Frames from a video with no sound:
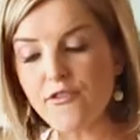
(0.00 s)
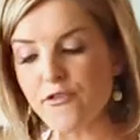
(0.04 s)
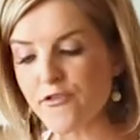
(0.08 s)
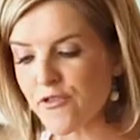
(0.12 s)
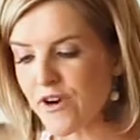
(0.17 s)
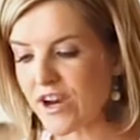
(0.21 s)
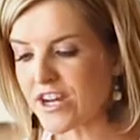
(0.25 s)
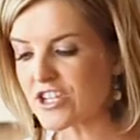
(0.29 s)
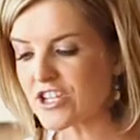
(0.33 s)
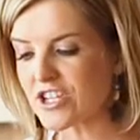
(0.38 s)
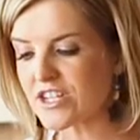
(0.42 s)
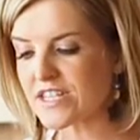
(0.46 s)

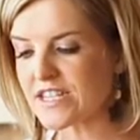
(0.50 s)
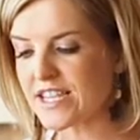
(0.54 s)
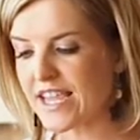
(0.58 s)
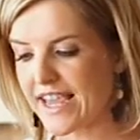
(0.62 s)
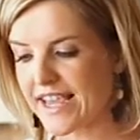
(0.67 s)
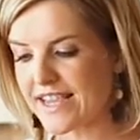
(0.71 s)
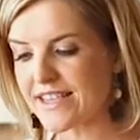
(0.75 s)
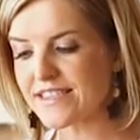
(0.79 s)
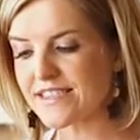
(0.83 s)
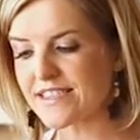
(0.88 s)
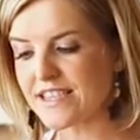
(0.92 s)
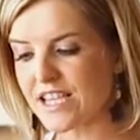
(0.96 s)
fresh it
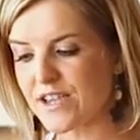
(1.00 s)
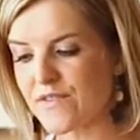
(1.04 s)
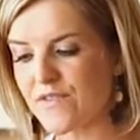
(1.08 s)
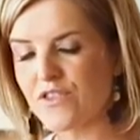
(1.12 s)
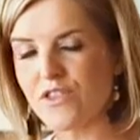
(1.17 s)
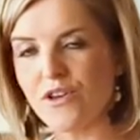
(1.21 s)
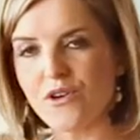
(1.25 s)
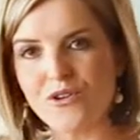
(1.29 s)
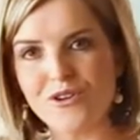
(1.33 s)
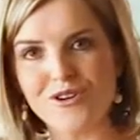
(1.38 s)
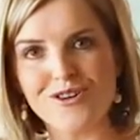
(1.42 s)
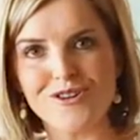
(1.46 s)
tastes even
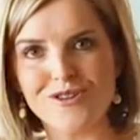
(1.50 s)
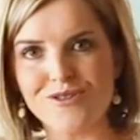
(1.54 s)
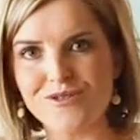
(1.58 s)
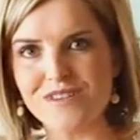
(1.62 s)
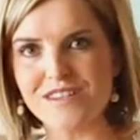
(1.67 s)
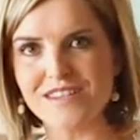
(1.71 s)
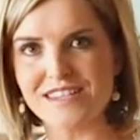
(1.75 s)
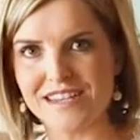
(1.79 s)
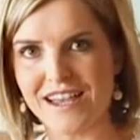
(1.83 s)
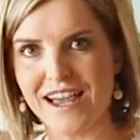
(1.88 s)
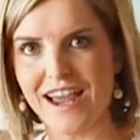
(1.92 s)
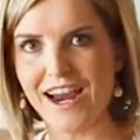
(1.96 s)
though you're
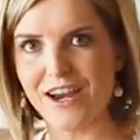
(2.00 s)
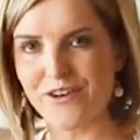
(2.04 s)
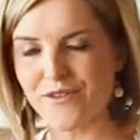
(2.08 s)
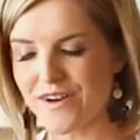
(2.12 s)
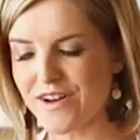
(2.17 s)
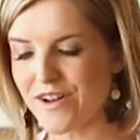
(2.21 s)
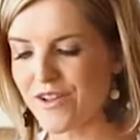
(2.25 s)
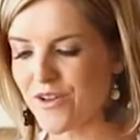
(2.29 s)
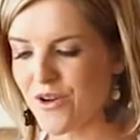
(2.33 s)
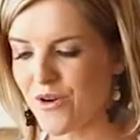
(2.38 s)
using dehydrated